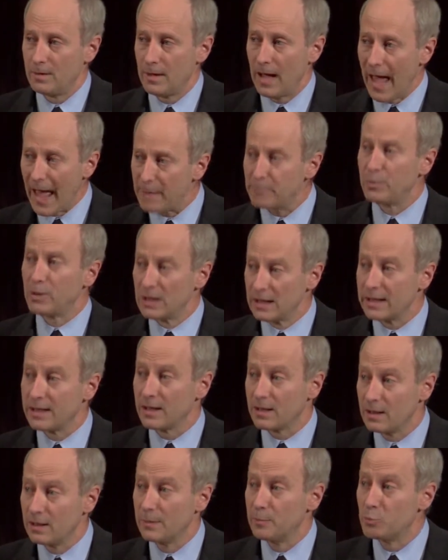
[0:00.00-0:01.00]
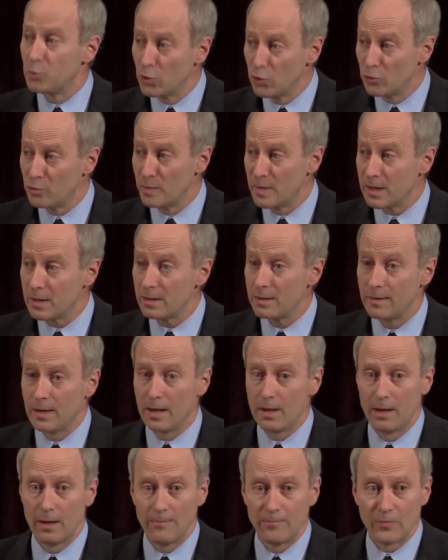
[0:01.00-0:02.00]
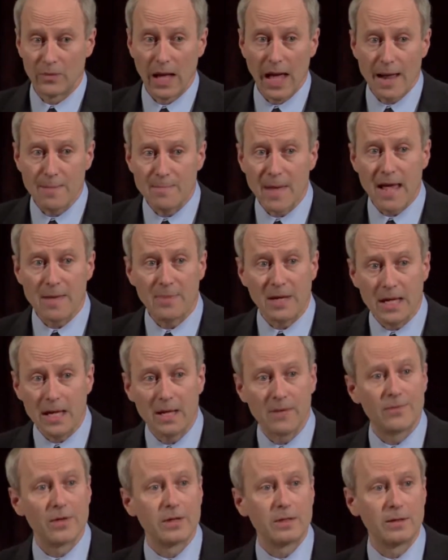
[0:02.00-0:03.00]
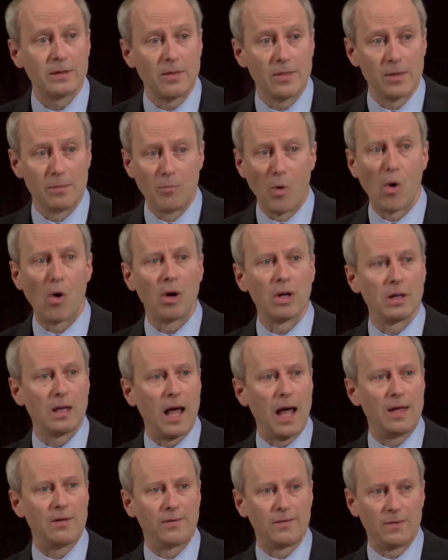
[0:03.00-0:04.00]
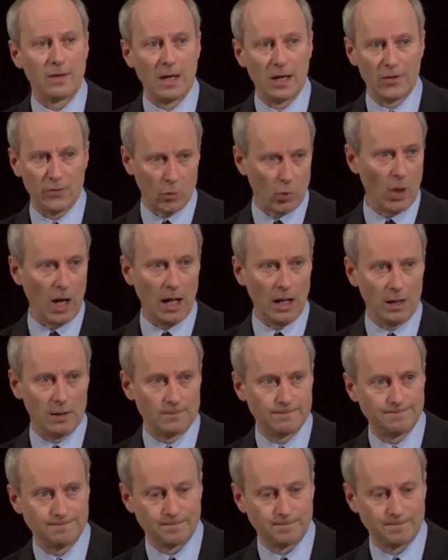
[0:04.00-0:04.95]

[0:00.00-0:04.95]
and political improvement, and maybe even the moral life as well.